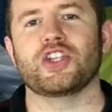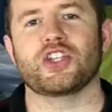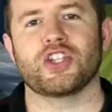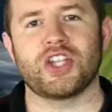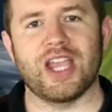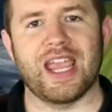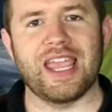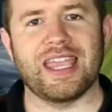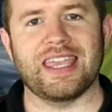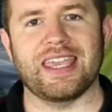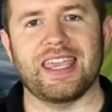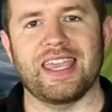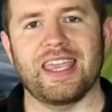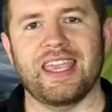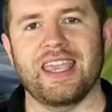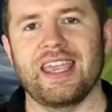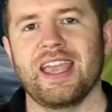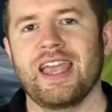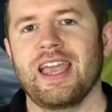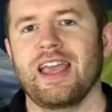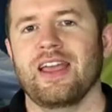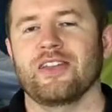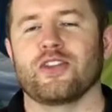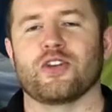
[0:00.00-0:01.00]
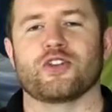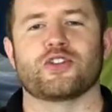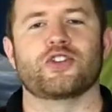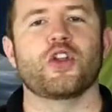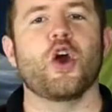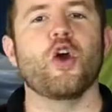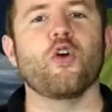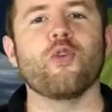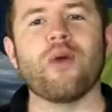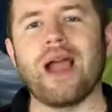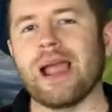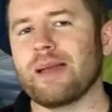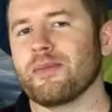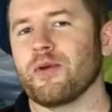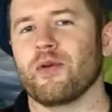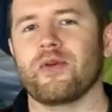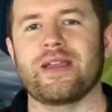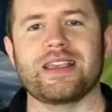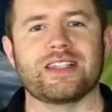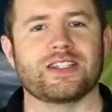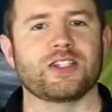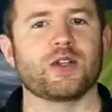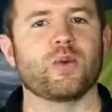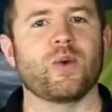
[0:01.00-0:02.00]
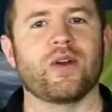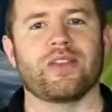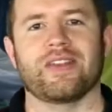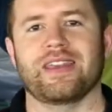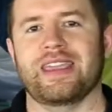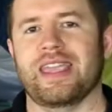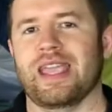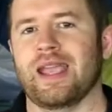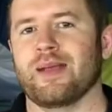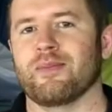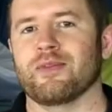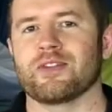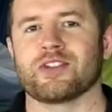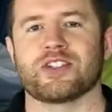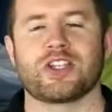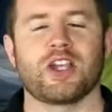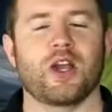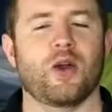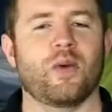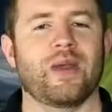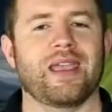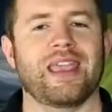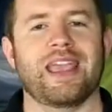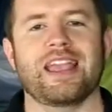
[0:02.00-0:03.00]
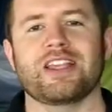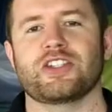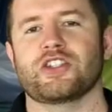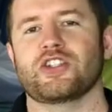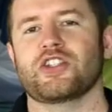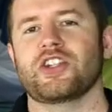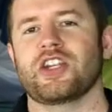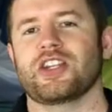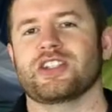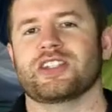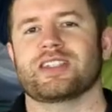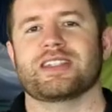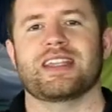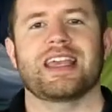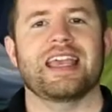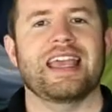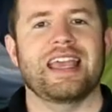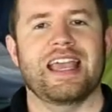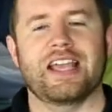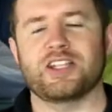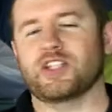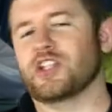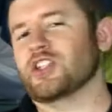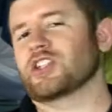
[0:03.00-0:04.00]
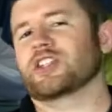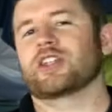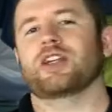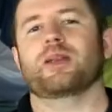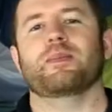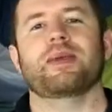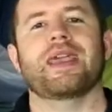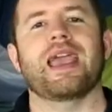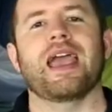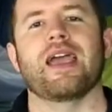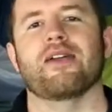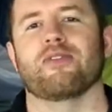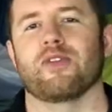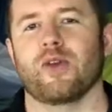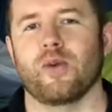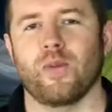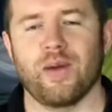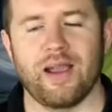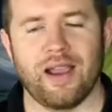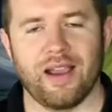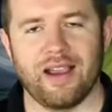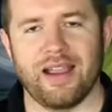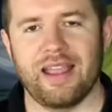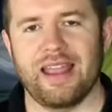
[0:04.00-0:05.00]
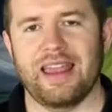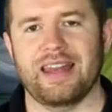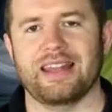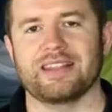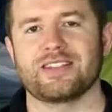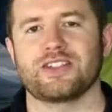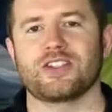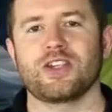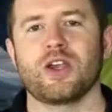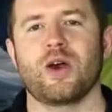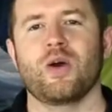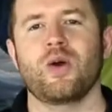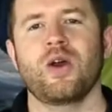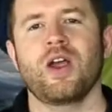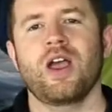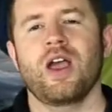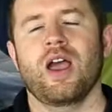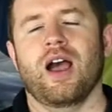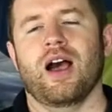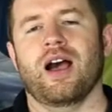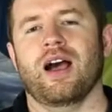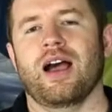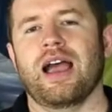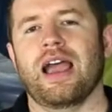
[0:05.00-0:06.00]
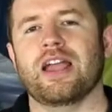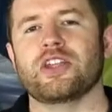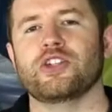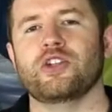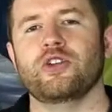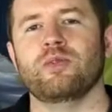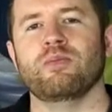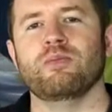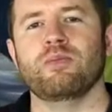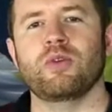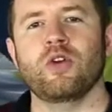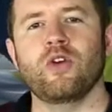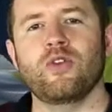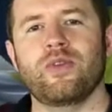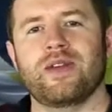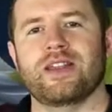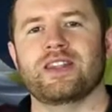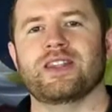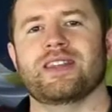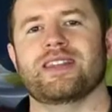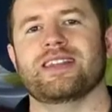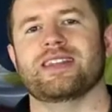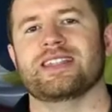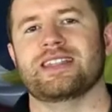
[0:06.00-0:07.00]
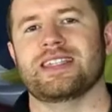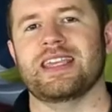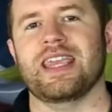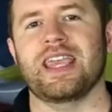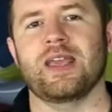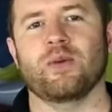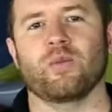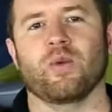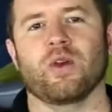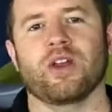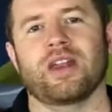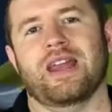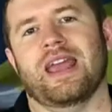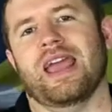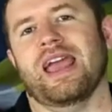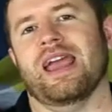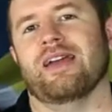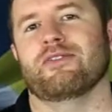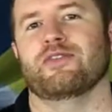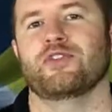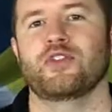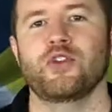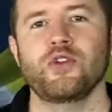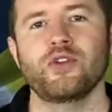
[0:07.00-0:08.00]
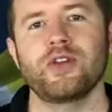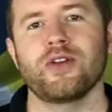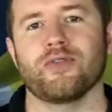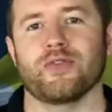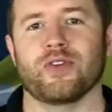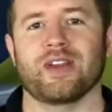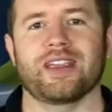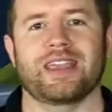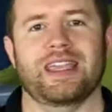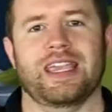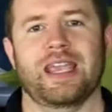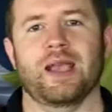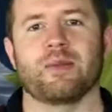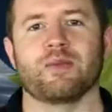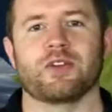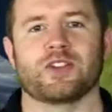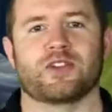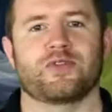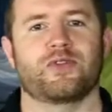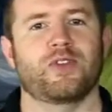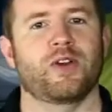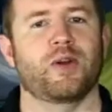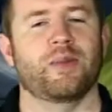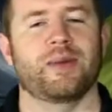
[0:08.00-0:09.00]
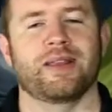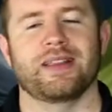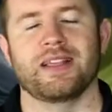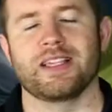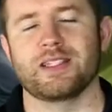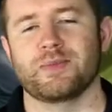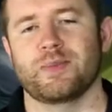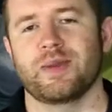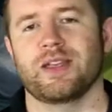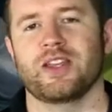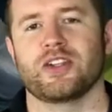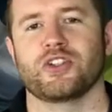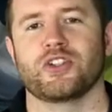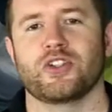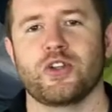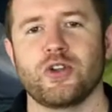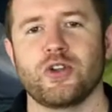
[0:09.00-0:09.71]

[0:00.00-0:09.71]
shaky. There's no rhyme or reason to where the camera is going. It's just, it's just gonna be everywhere. And so uh, as you move into the scene, we're gonna have two different cameras filming this because